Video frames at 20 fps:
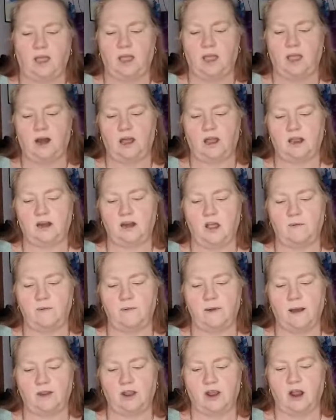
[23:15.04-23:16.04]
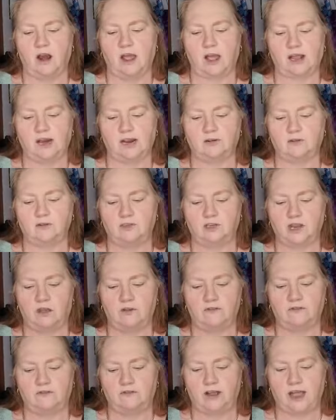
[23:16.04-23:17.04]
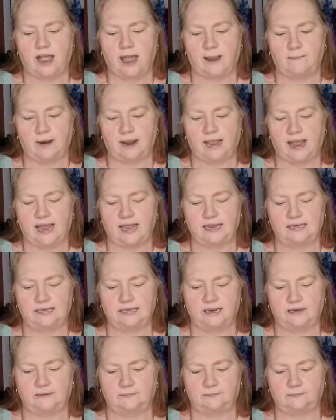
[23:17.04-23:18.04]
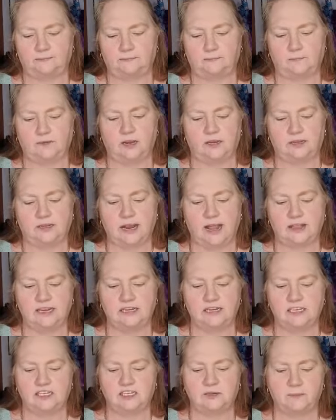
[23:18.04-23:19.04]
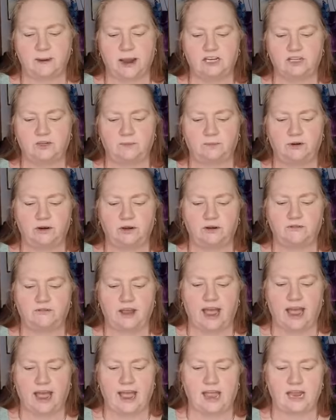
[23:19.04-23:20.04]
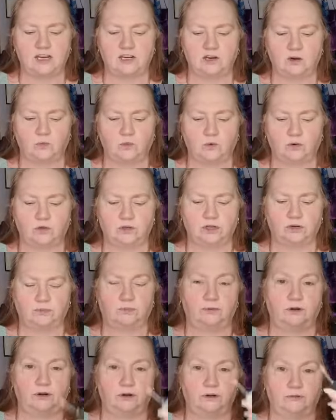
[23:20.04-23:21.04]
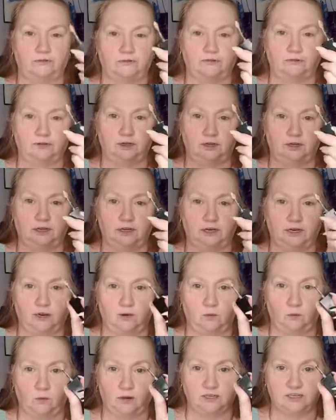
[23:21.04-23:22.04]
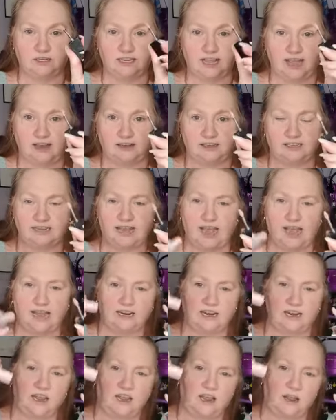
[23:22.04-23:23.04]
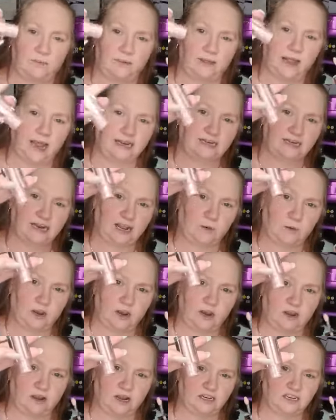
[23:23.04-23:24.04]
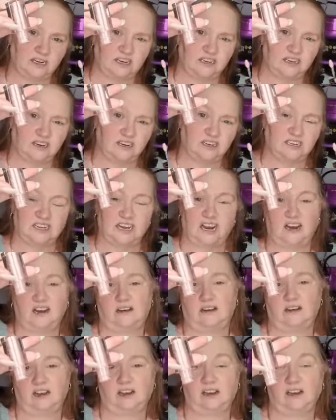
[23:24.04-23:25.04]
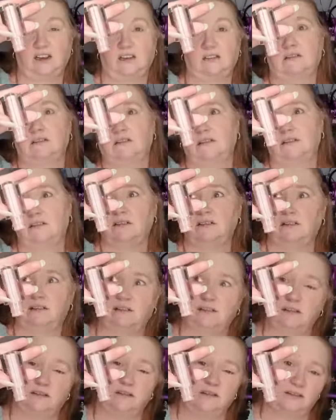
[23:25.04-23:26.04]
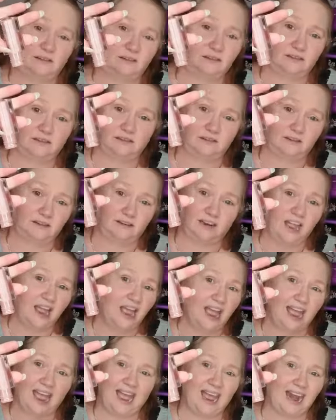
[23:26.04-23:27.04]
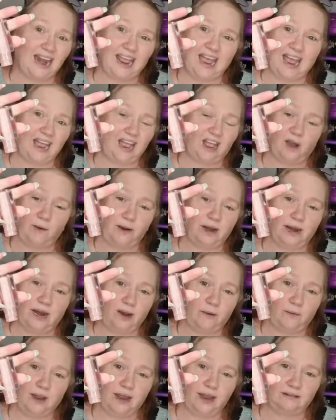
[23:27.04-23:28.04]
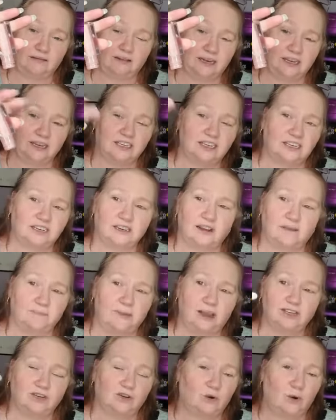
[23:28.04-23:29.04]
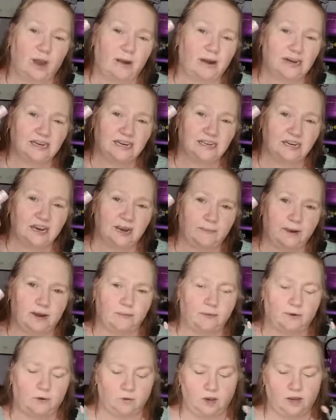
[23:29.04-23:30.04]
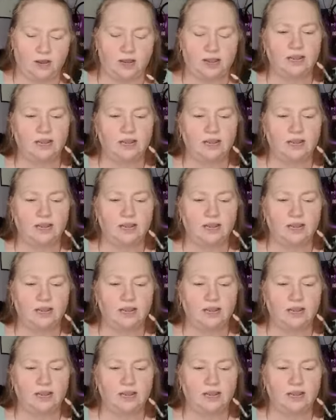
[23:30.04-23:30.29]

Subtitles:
And I can open up, you've got like a little doe foot applicator. Now these are splash proof and waterproof once they are set. But that is liquid, guys. And as you can see, look, I can go do do do do do do. And it ain't going anywhere. It's just like magical how it doesn't come out of the bowl.